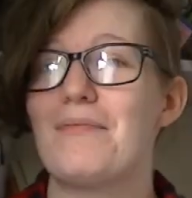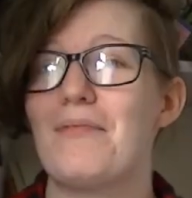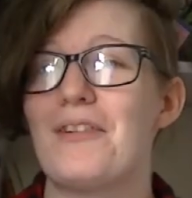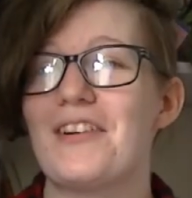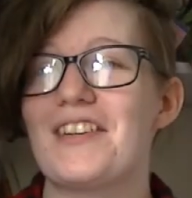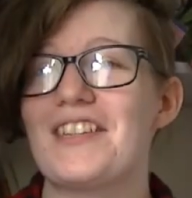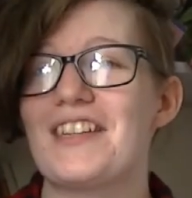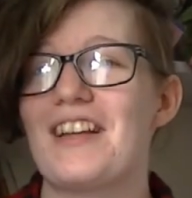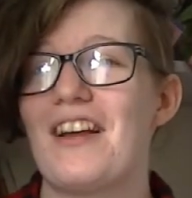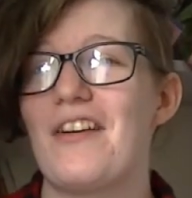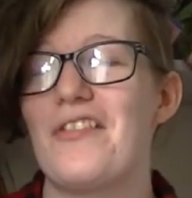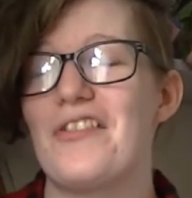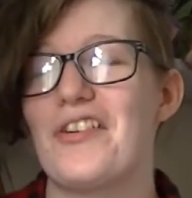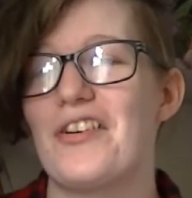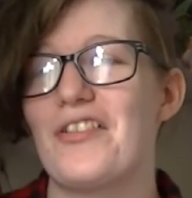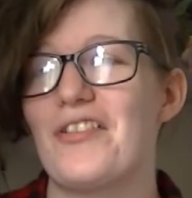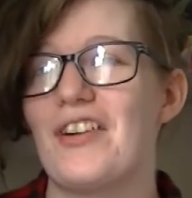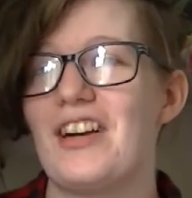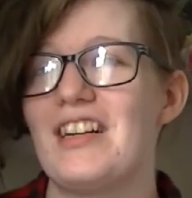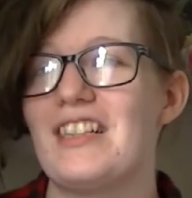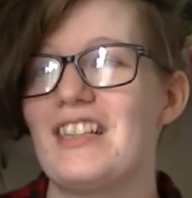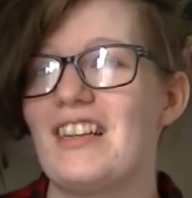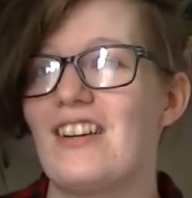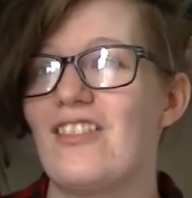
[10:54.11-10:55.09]
If you want to see
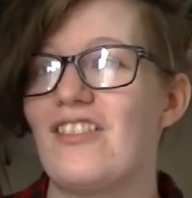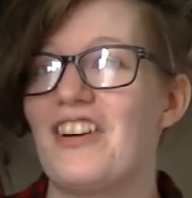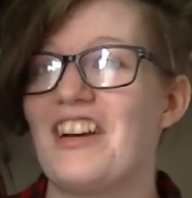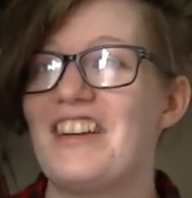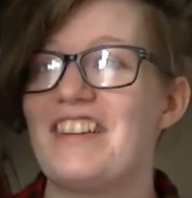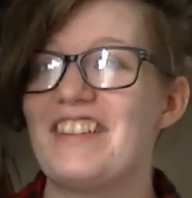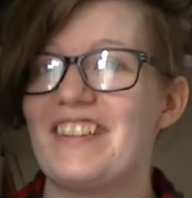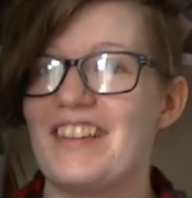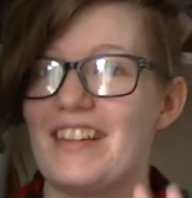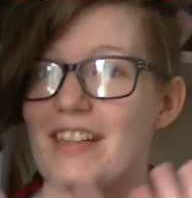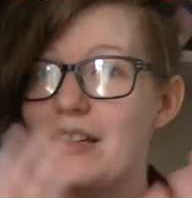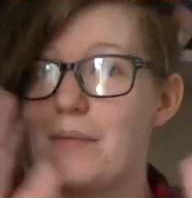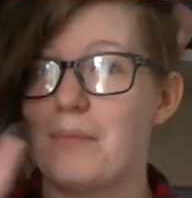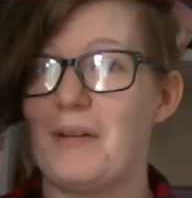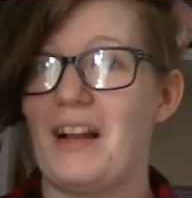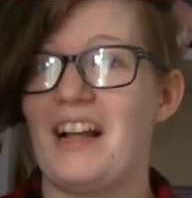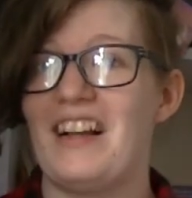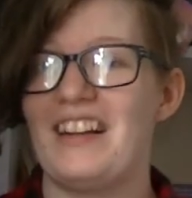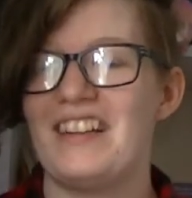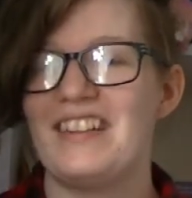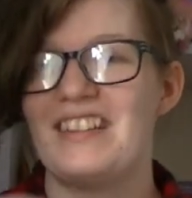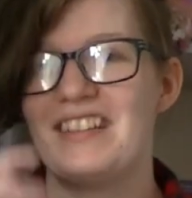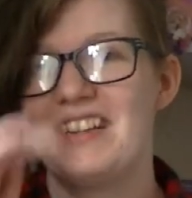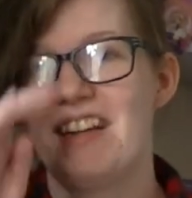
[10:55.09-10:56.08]
more Deciphering Writing
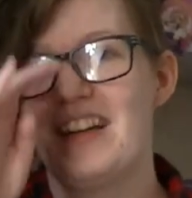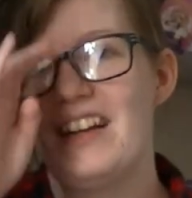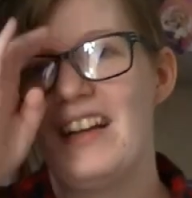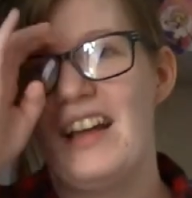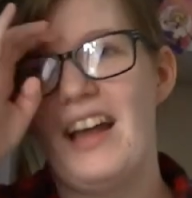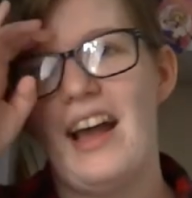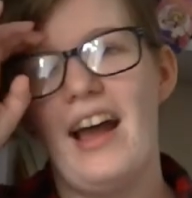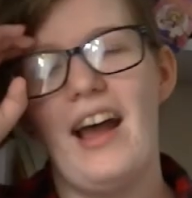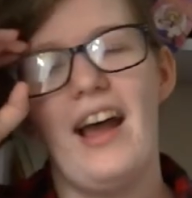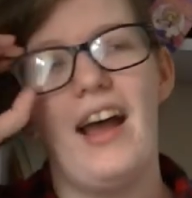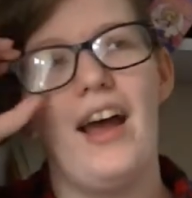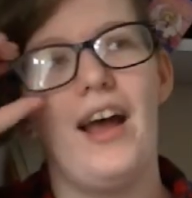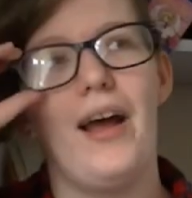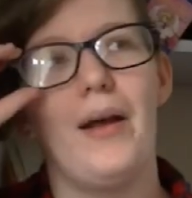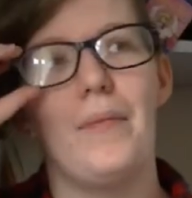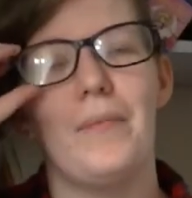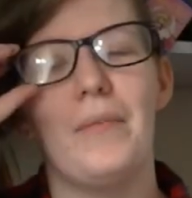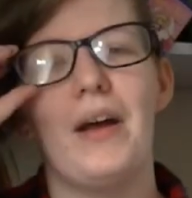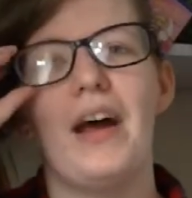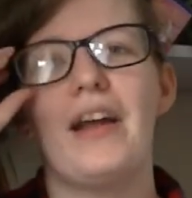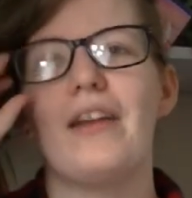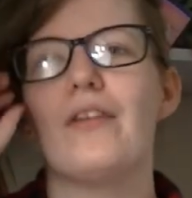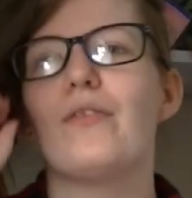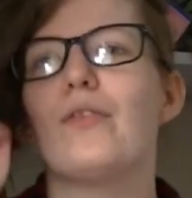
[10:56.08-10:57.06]
Advice, there's a playlist,
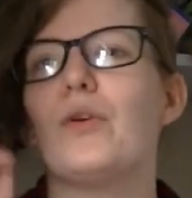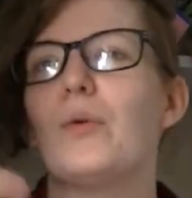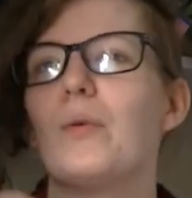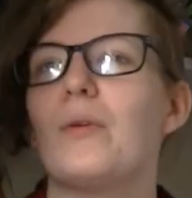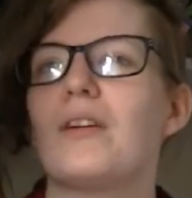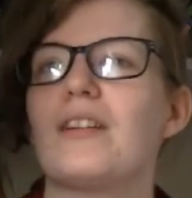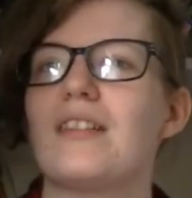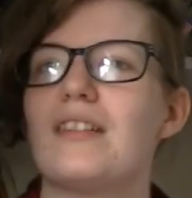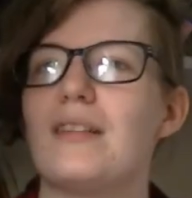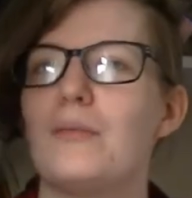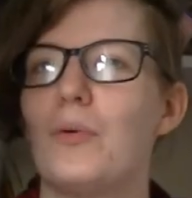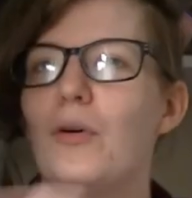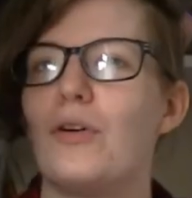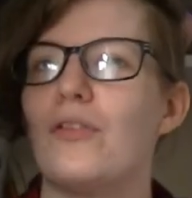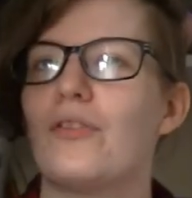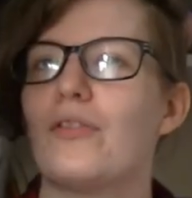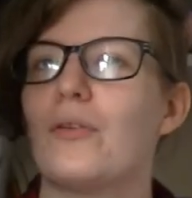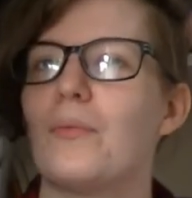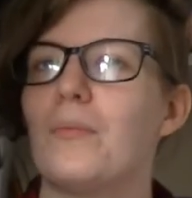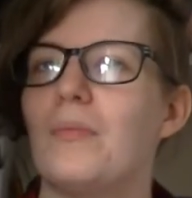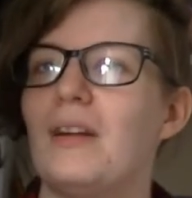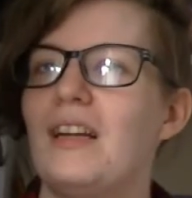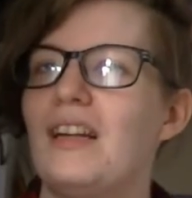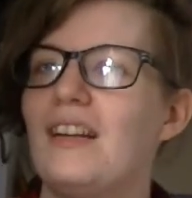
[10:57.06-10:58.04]
um, and if you
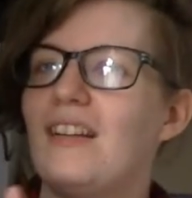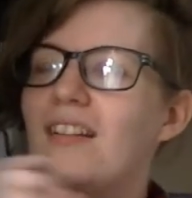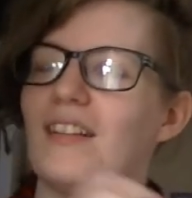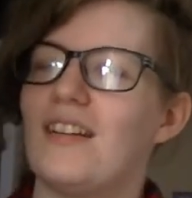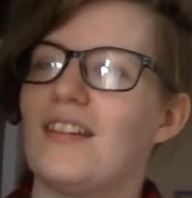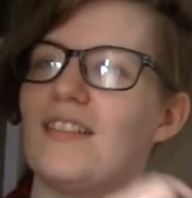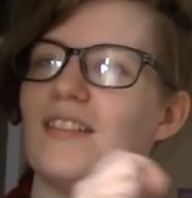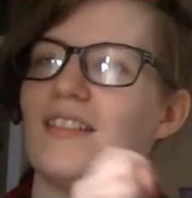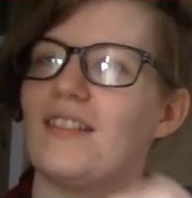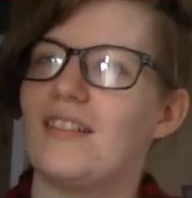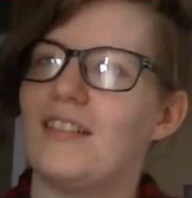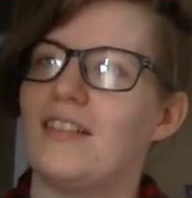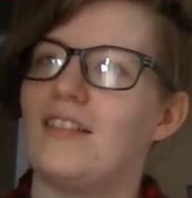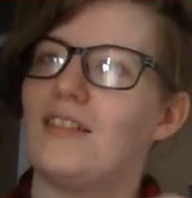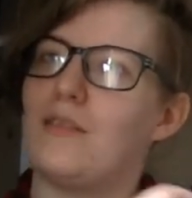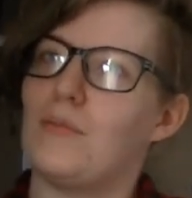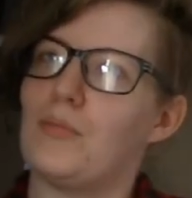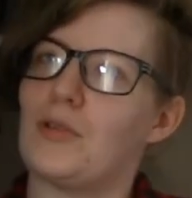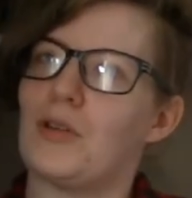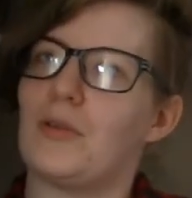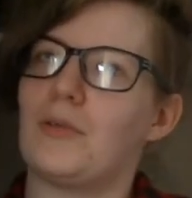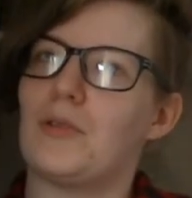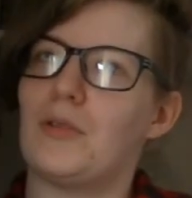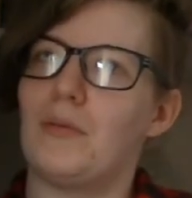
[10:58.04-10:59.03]
want to see more from me,
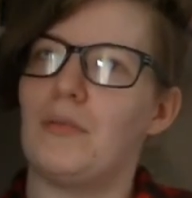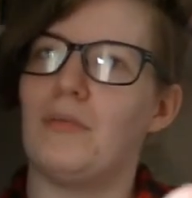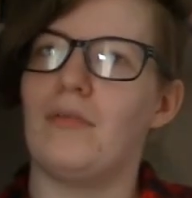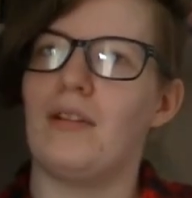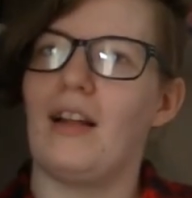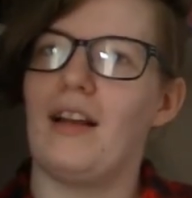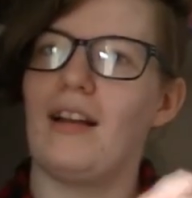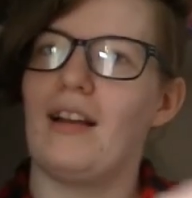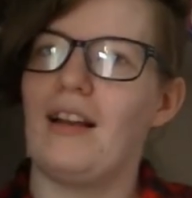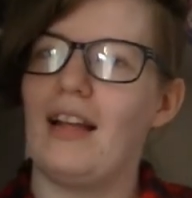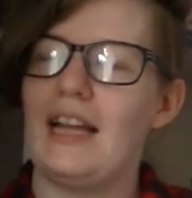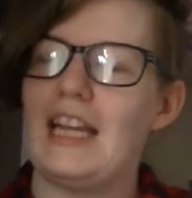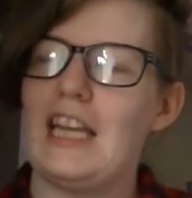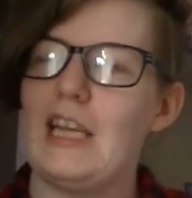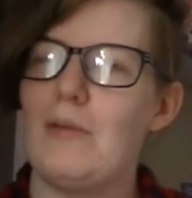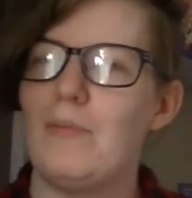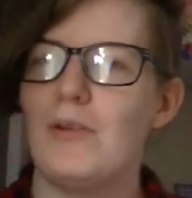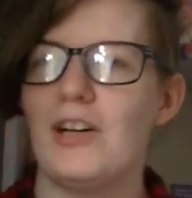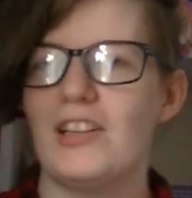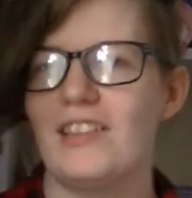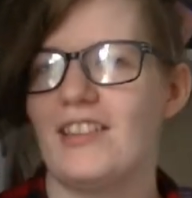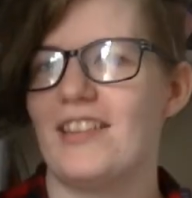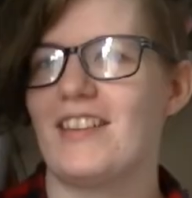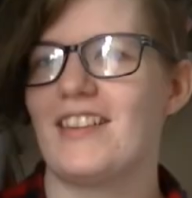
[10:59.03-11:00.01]
there's subscription
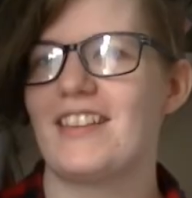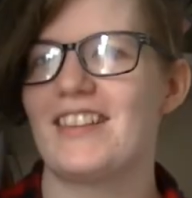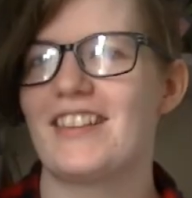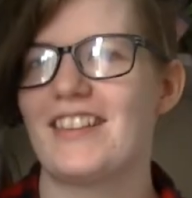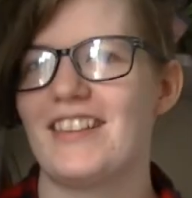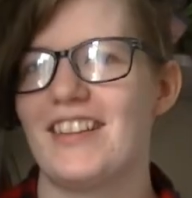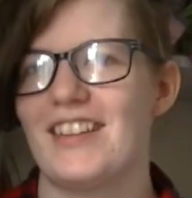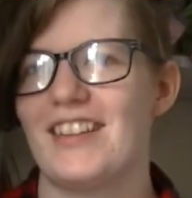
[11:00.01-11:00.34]
and likey